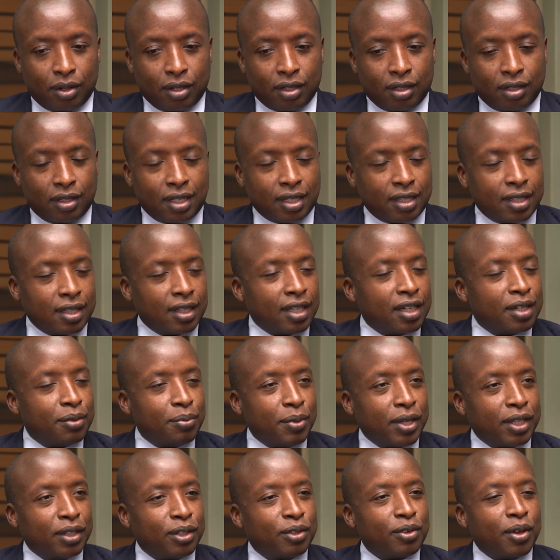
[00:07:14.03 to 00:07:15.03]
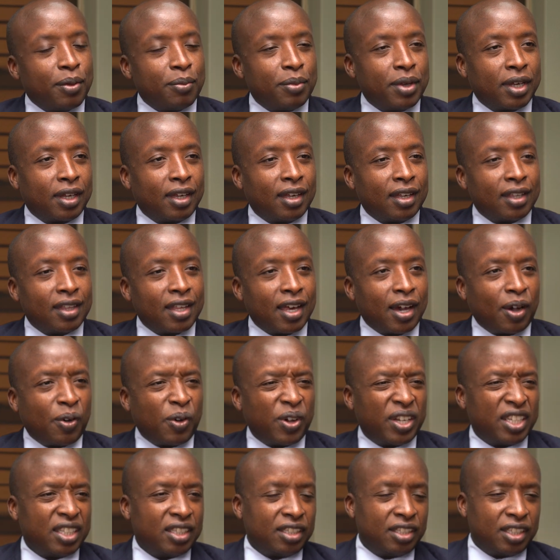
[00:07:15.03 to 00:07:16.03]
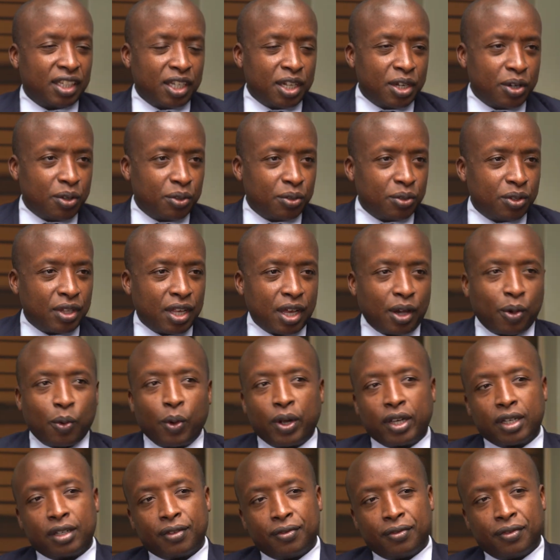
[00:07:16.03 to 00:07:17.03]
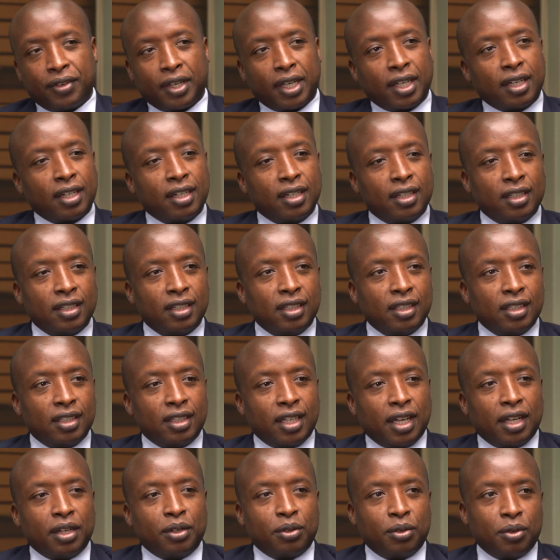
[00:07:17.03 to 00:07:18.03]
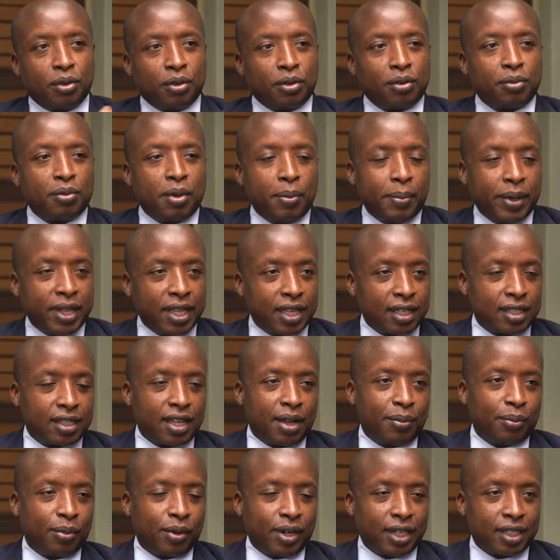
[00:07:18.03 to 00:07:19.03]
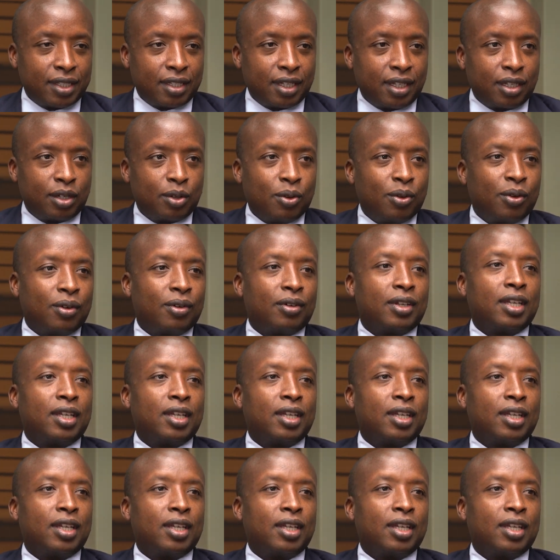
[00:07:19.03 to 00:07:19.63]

the statements you're making, they are quite general, they are quite vague. And you know, remember the example I said, oh,